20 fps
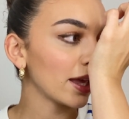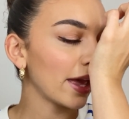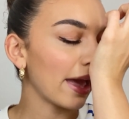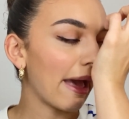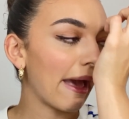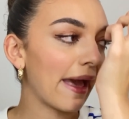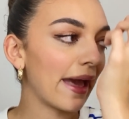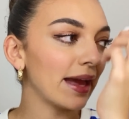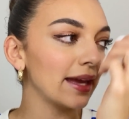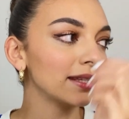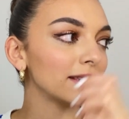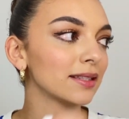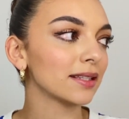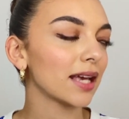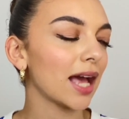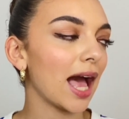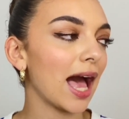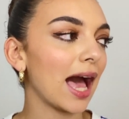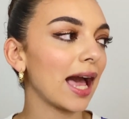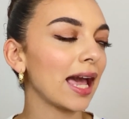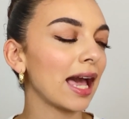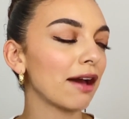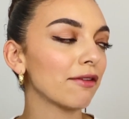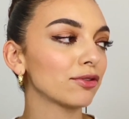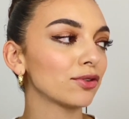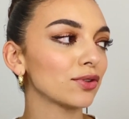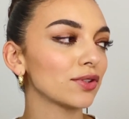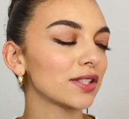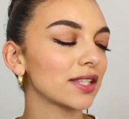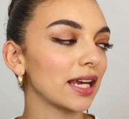And I have
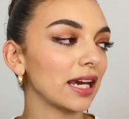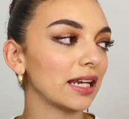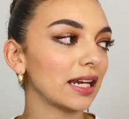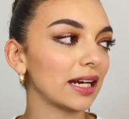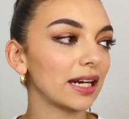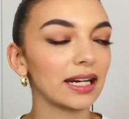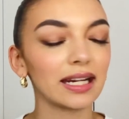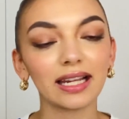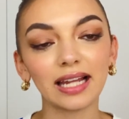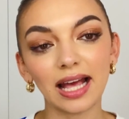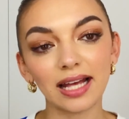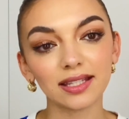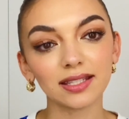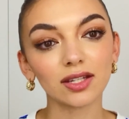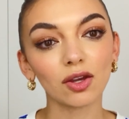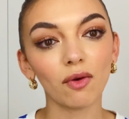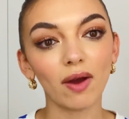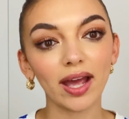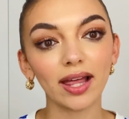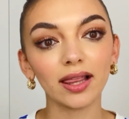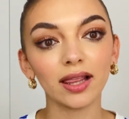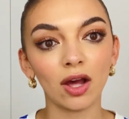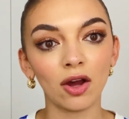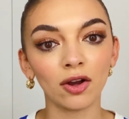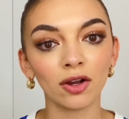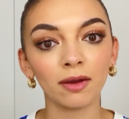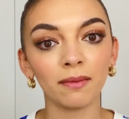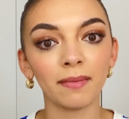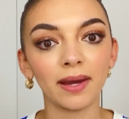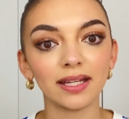to say that it lasts quite long
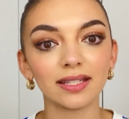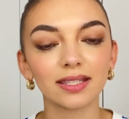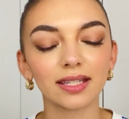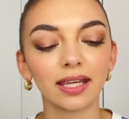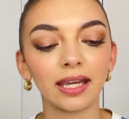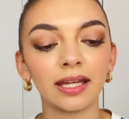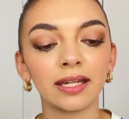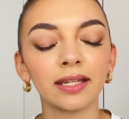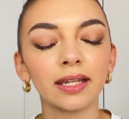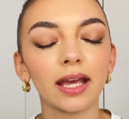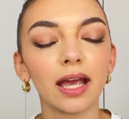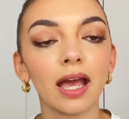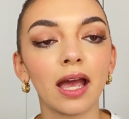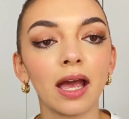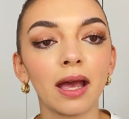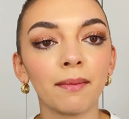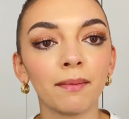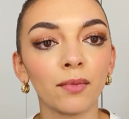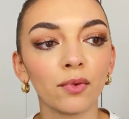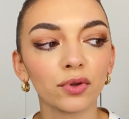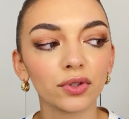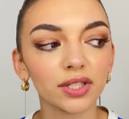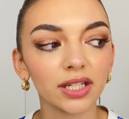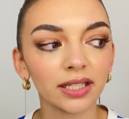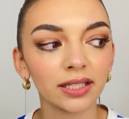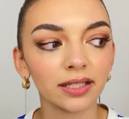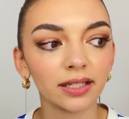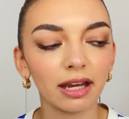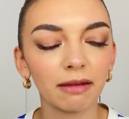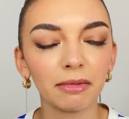on my skin, more
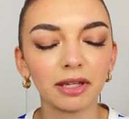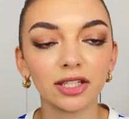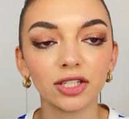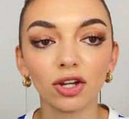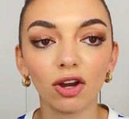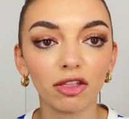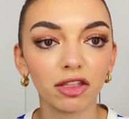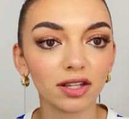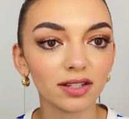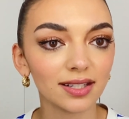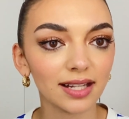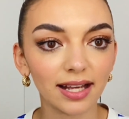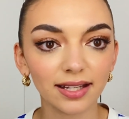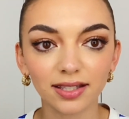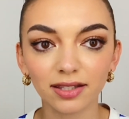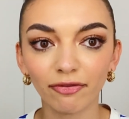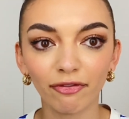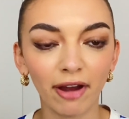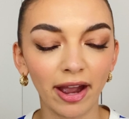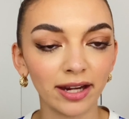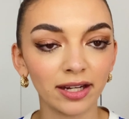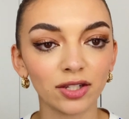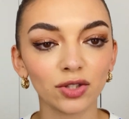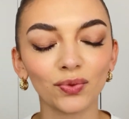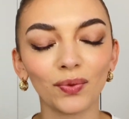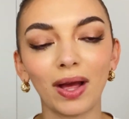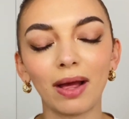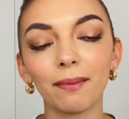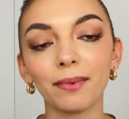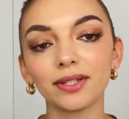than, the others last fine as
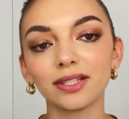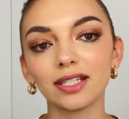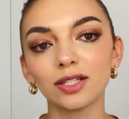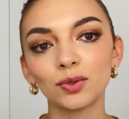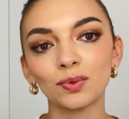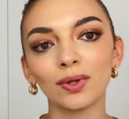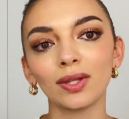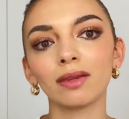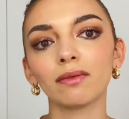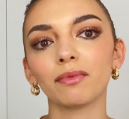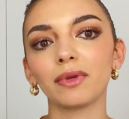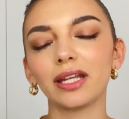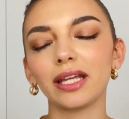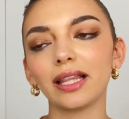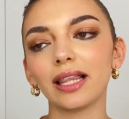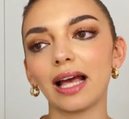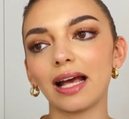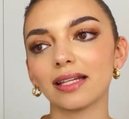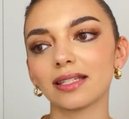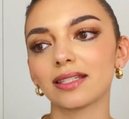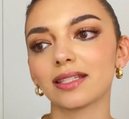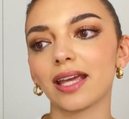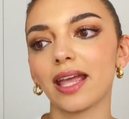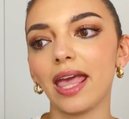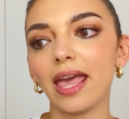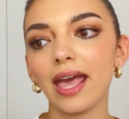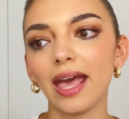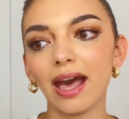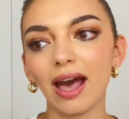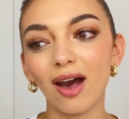well, but this one really lasts
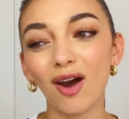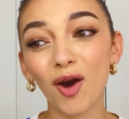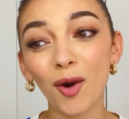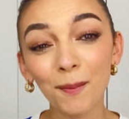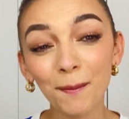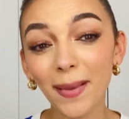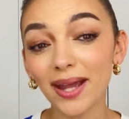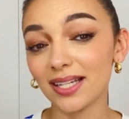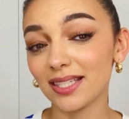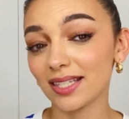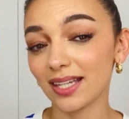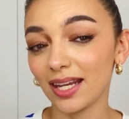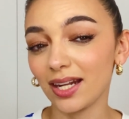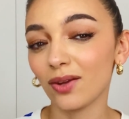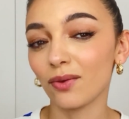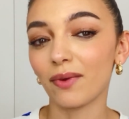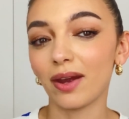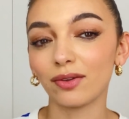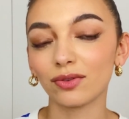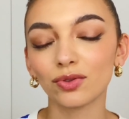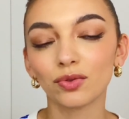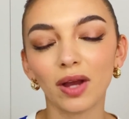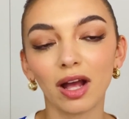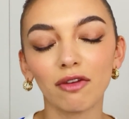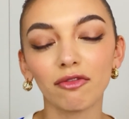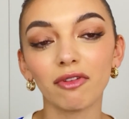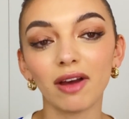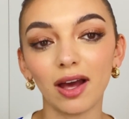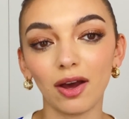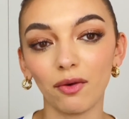on my skin around
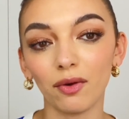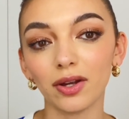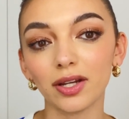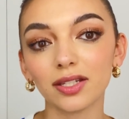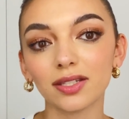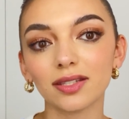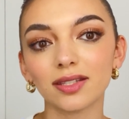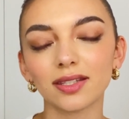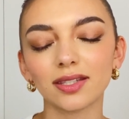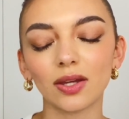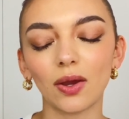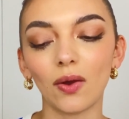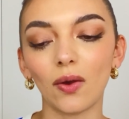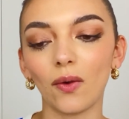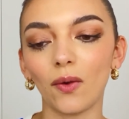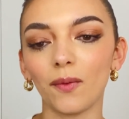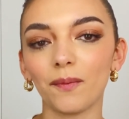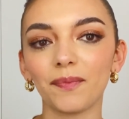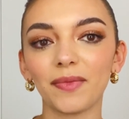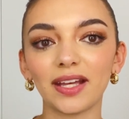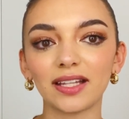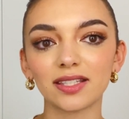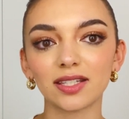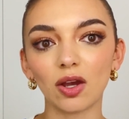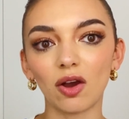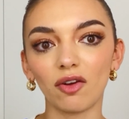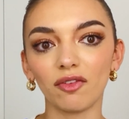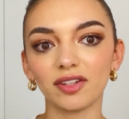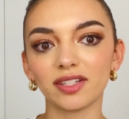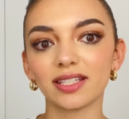12 hours. So that's
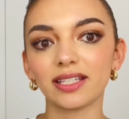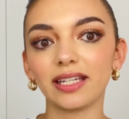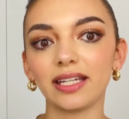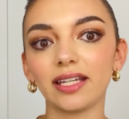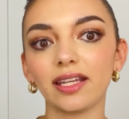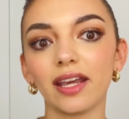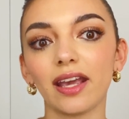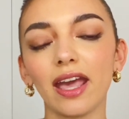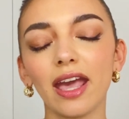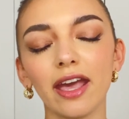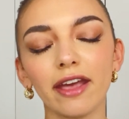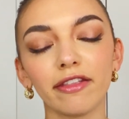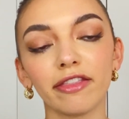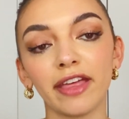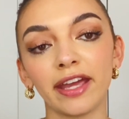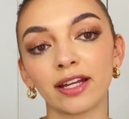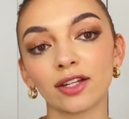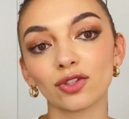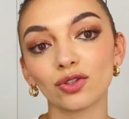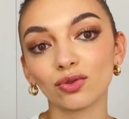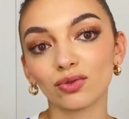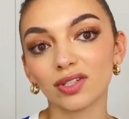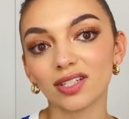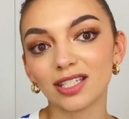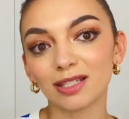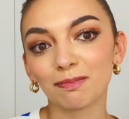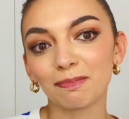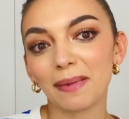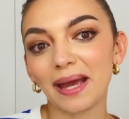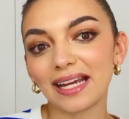obviously thanks to the
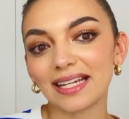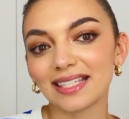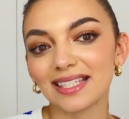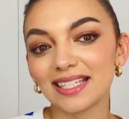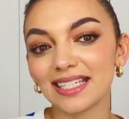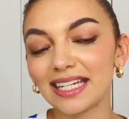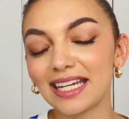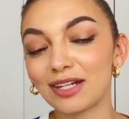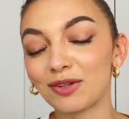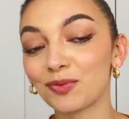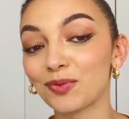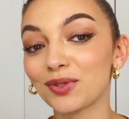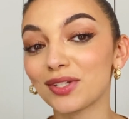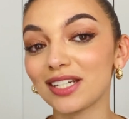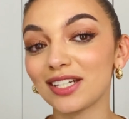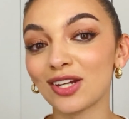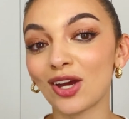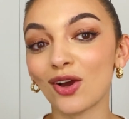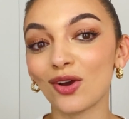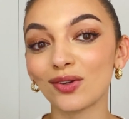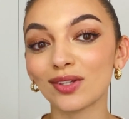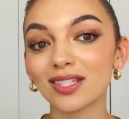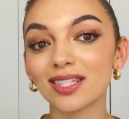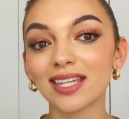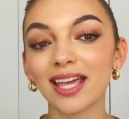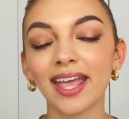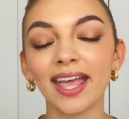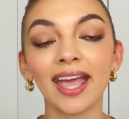spicy and woody notes.